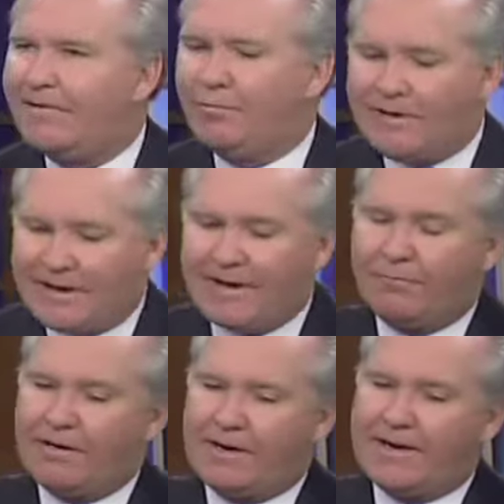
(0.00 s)
Al. We
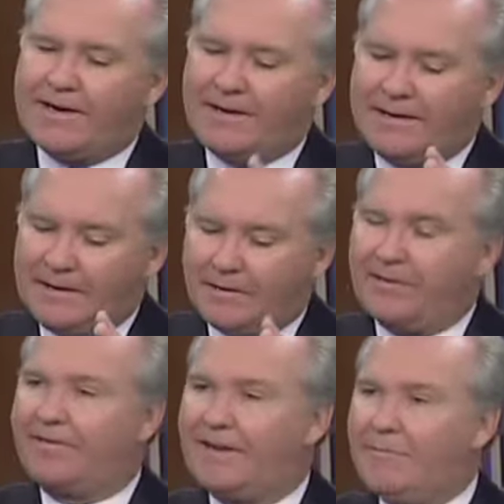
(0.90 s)
can't rely
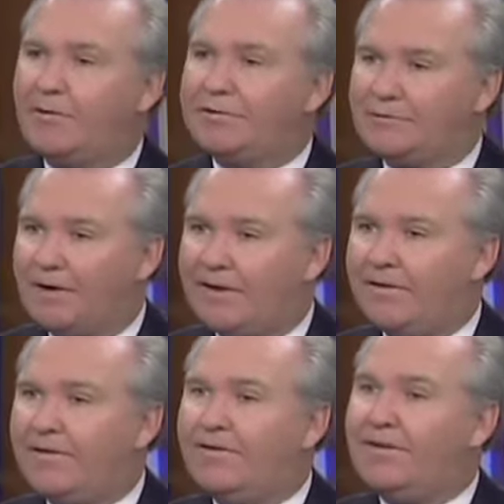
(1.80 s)
on the same old
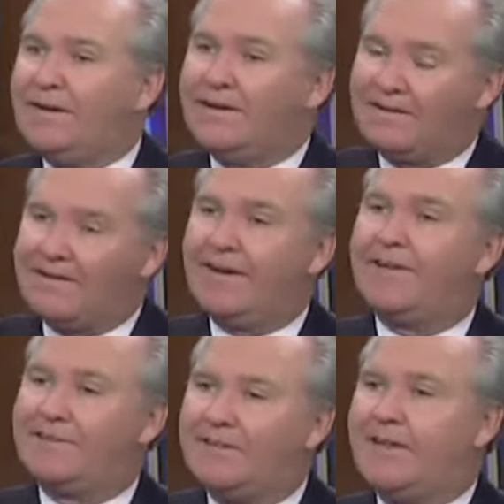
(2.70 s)
strategies to
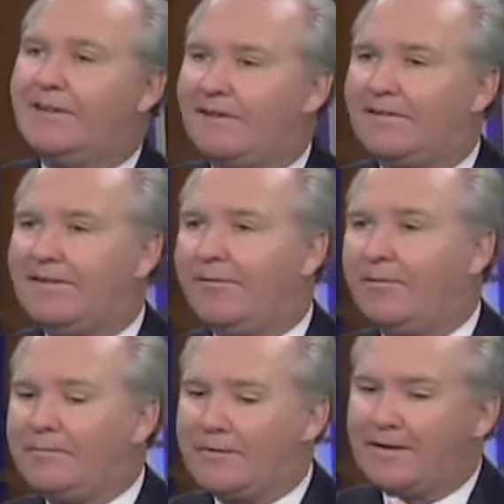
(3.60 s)
get us to that next level.